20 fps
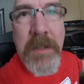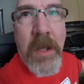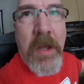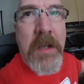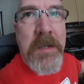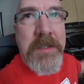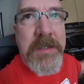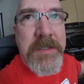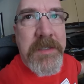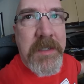
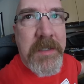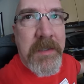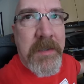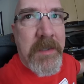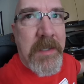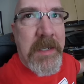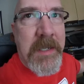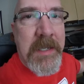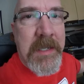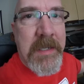launched
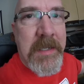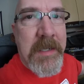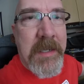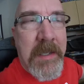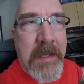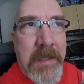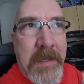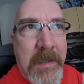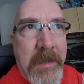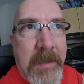the
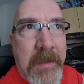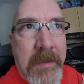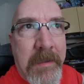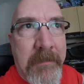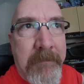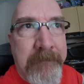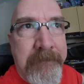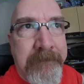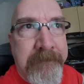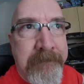
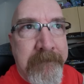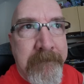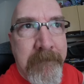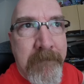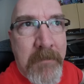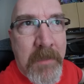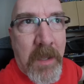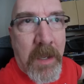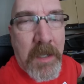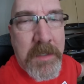um,
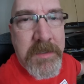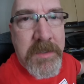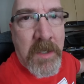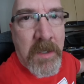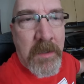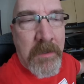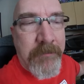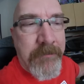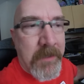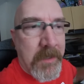hot
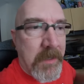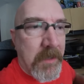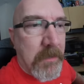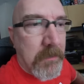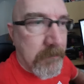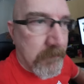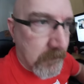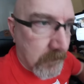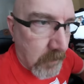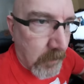dog
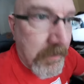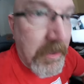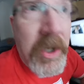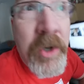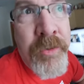video, or the